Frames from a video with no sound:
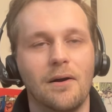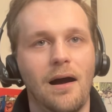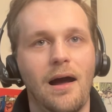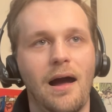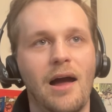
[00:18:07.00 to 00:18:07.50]

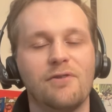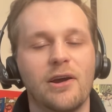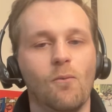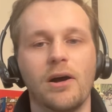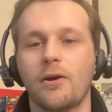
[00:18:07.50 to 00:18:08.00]
I, I
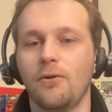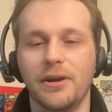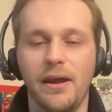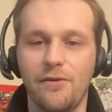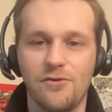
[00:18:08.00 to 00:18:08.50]
forget what
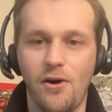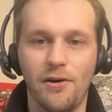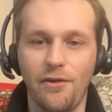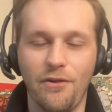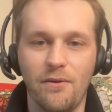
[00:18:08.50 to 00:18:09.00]
Golden Age
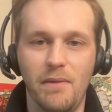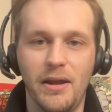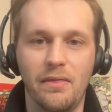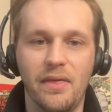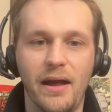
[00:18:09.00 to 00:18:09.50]
artist
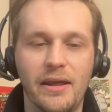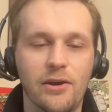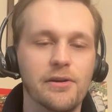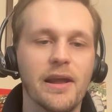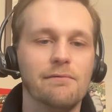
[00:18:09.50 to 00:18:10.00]
admitted that
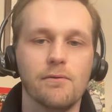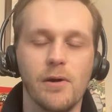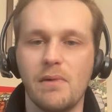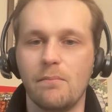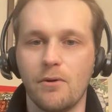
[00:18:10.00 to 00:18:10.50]
he could never
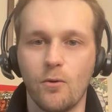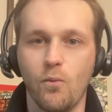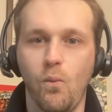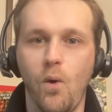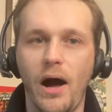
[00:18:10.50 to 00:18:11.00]
remember
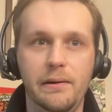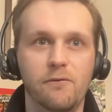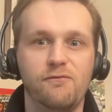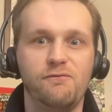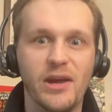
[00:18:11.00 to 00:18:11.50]

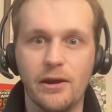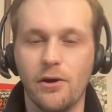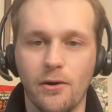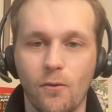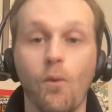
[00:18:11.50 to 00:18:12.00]
what
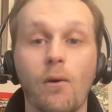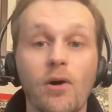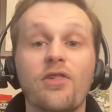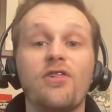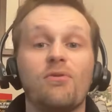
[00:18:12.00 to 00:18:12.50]
finger
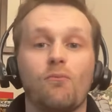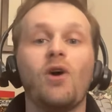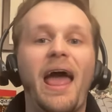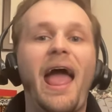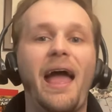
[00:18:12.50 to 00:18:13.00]
what what's
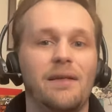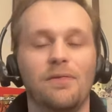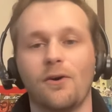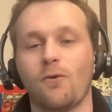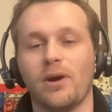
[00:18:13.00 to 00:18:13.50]
what
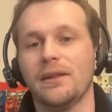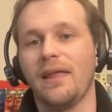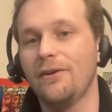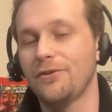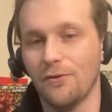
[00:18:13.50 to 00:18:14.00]
hand the
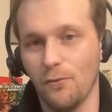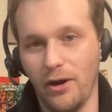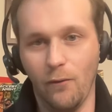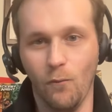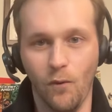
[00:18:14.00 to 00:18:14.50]
green lantern
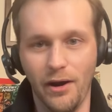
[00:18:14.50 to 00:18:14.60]
ring went